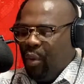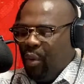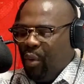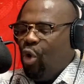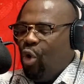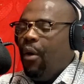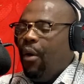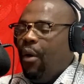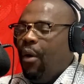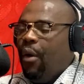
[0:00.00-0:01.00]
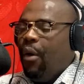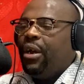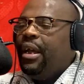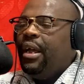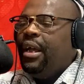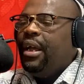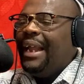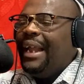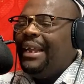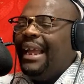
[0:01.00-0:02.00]
in the book of John, that
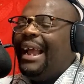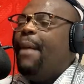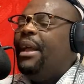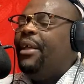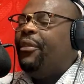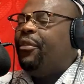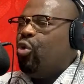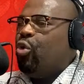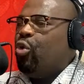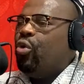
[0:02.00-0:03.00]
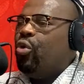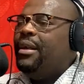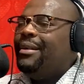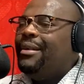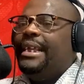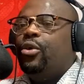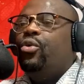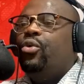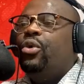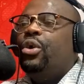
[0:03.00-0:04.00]
he cometh to steal,
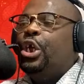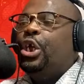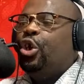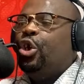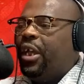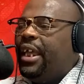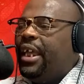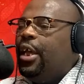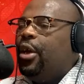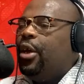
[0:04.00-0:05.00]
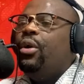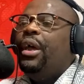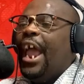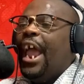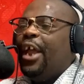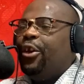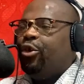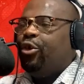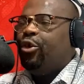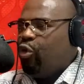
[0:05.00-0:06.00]
to kill, and to
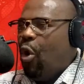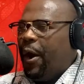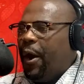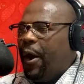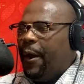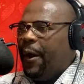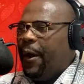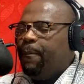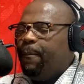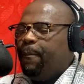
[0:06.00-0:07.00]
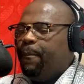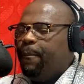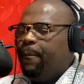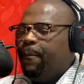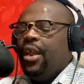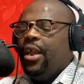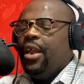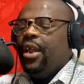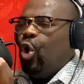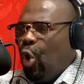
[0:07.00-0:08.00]
destroy. And if you to
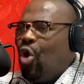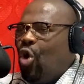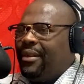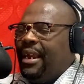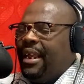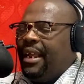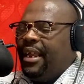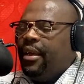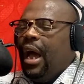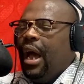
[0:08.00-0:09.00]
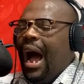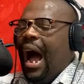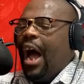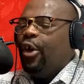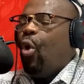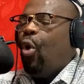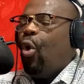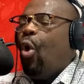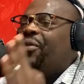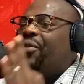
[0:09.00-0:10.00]
look closely to
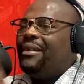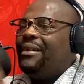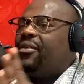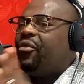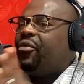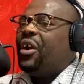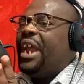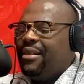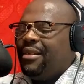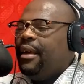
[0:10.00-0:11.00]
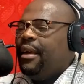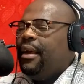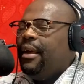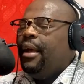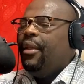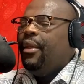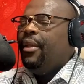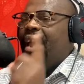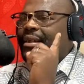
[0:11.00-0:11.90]
all these three actions, there is